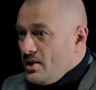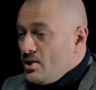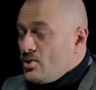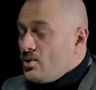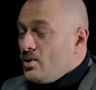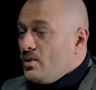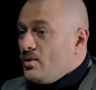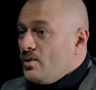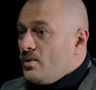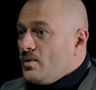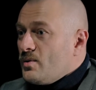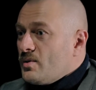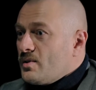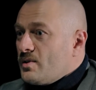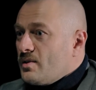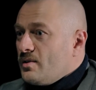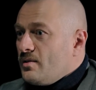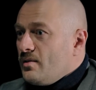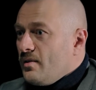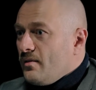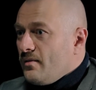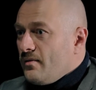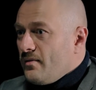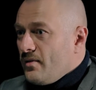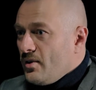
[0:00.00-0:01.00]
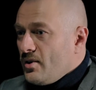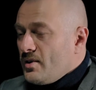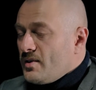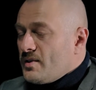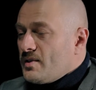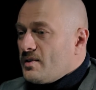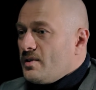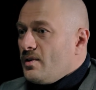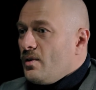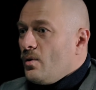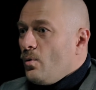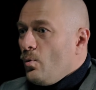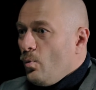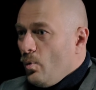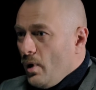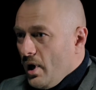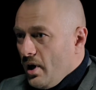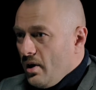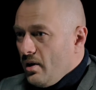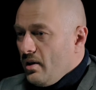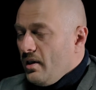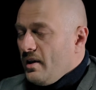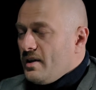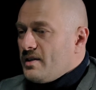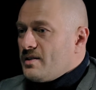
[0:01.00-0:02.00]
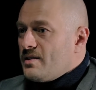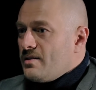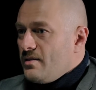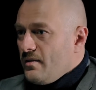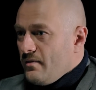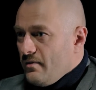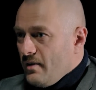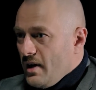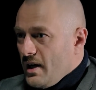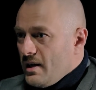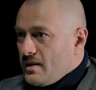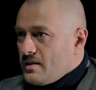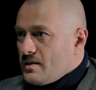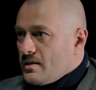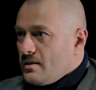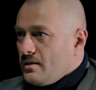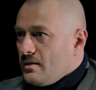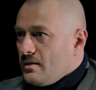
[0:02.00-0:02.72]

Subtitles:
introduced the first wireless device.